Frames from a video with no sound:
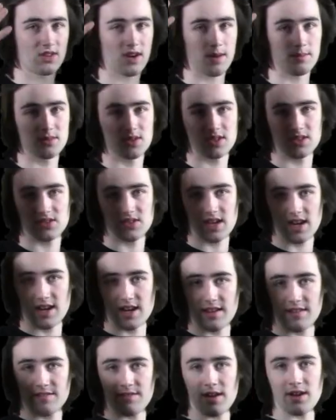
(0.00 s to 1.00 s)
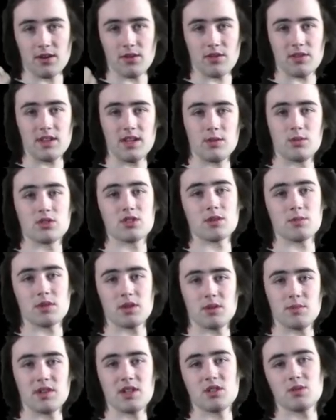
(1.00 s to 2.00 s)
come to decide a final theme which I'm going
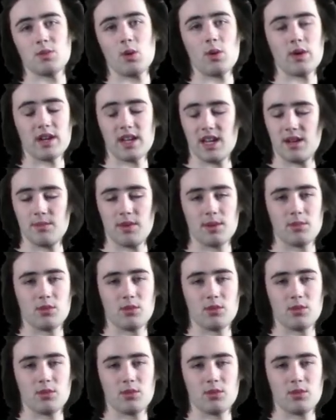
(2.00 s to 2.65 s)
to be exploring in my